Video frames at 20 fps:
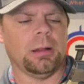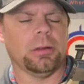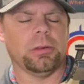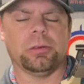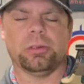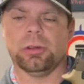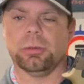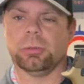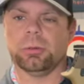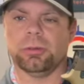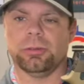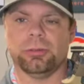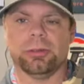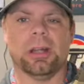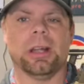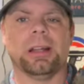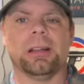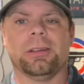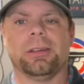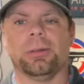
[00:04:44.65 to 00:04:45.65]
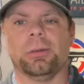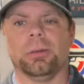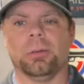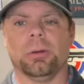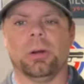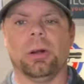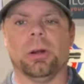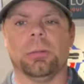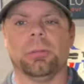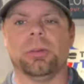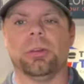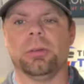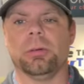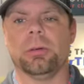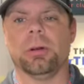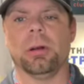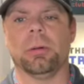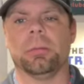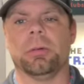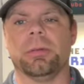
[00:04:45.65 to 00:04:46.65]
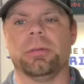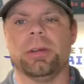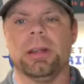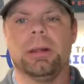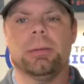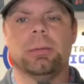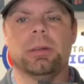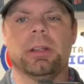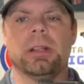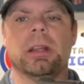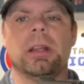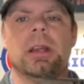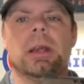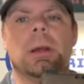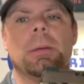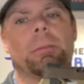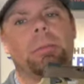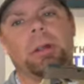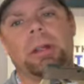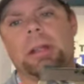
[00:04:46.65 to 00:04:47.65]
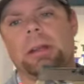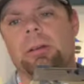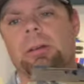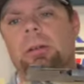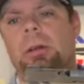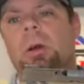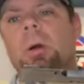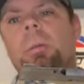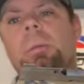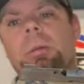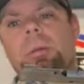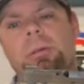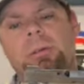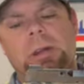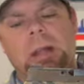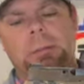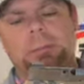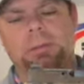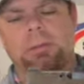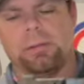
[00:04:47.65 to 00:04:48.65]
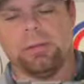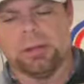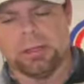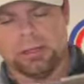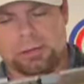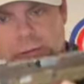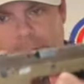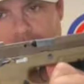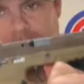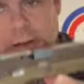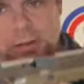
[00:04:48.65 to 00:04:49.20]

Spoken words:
someone trying to harm you, harm your family, break into your home, those types of things with